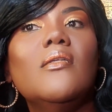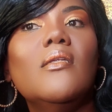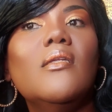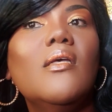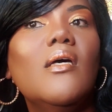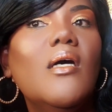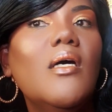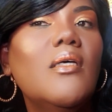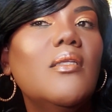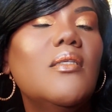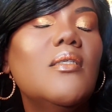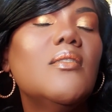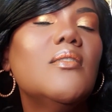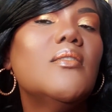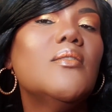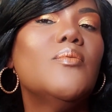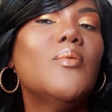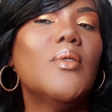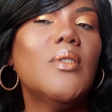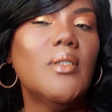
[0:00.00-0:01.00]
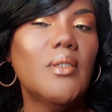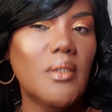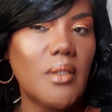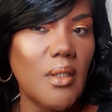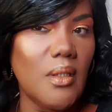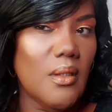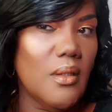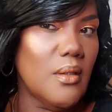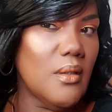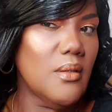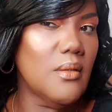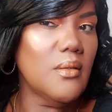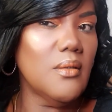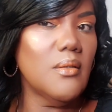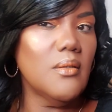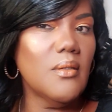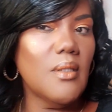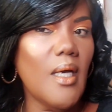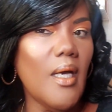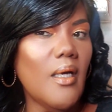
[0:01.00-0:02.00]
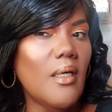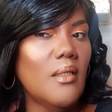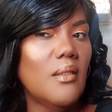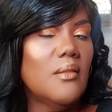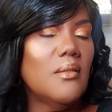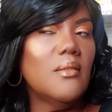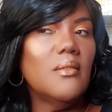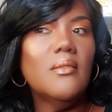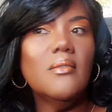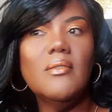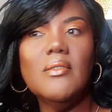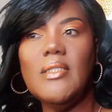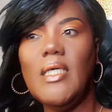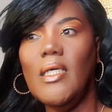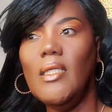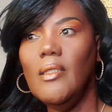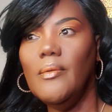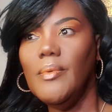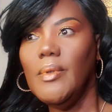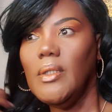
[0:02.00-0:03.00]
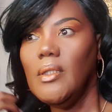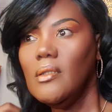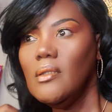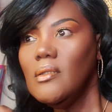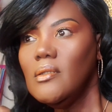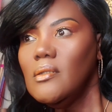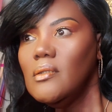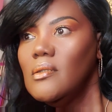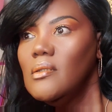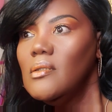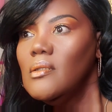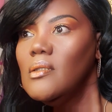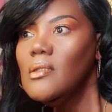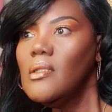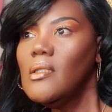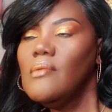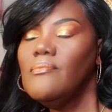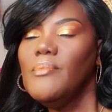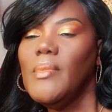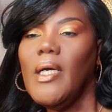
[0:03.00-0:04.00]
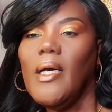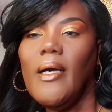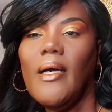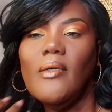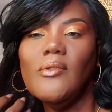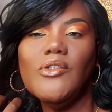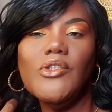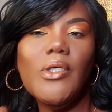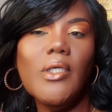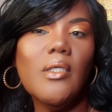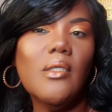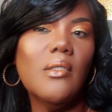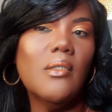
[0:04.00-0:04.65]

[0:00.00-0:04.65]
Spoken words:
and this is one of the daily wigs by Outre.